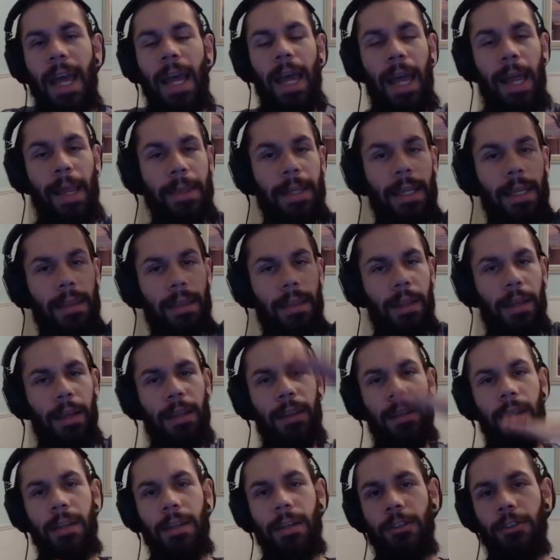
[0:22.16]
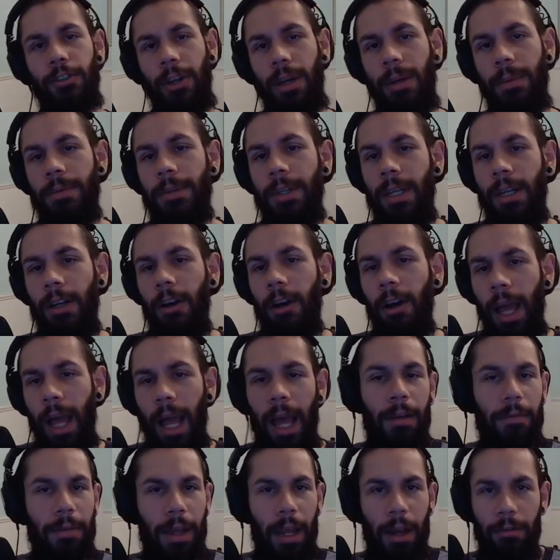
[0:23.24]
and then in the description, I'll
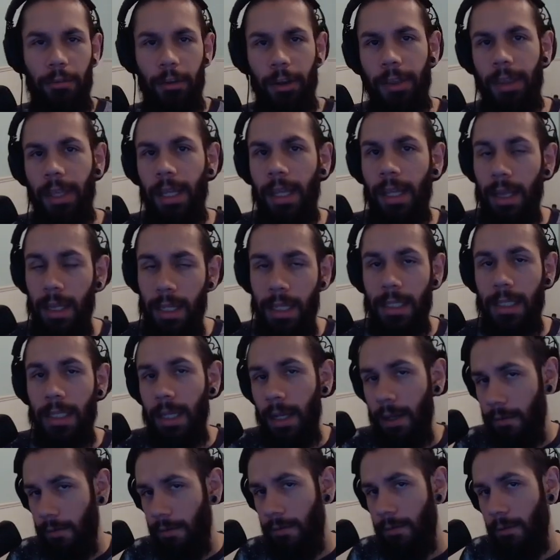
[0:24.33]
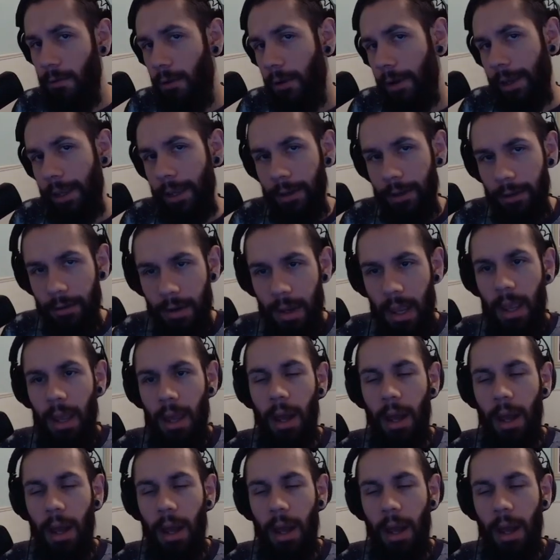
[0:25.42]
have everything listed for you